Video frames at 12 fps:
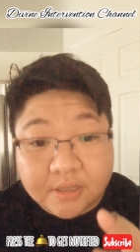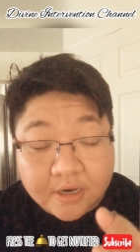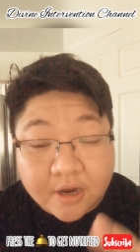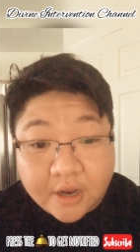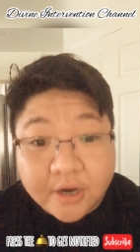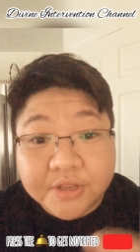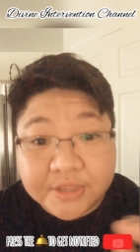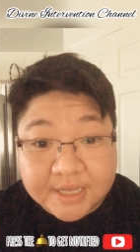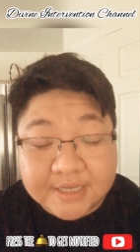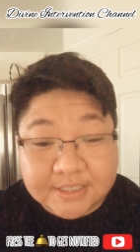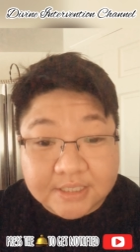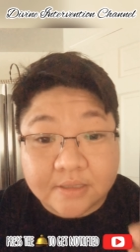There are
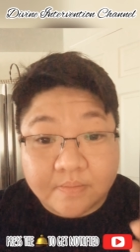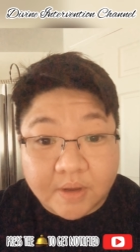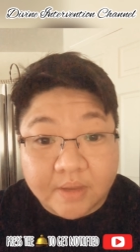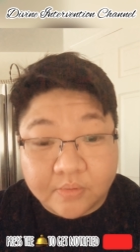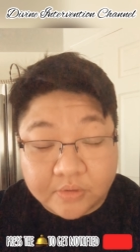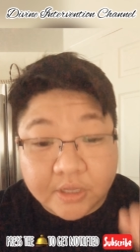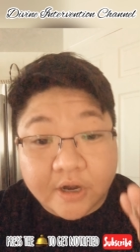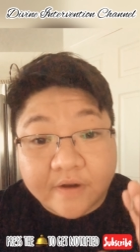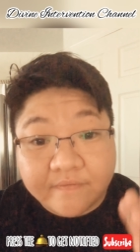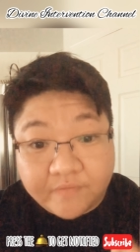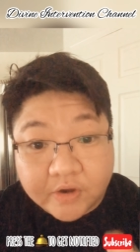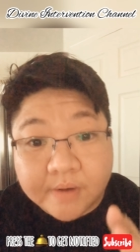things in the Bible that
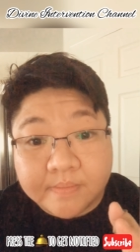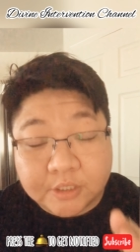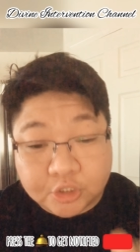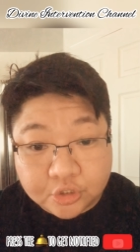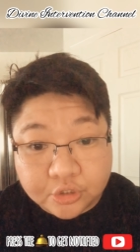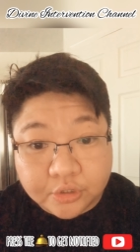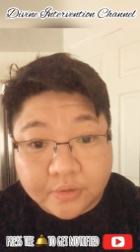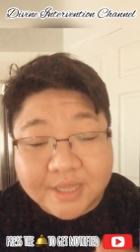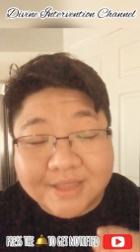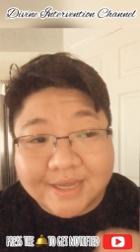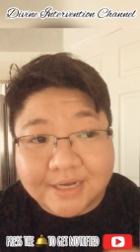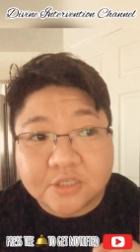are very much true,
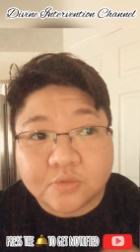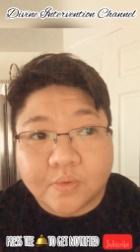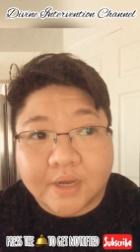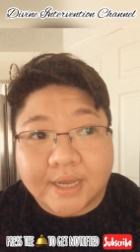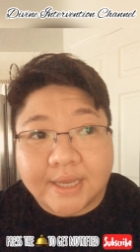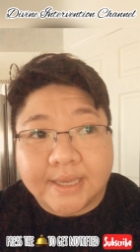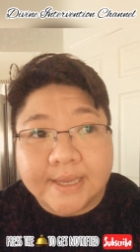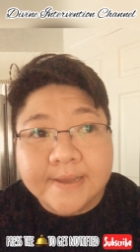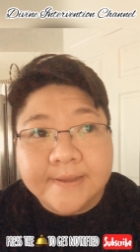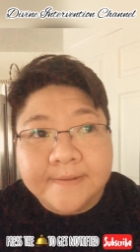and that is why,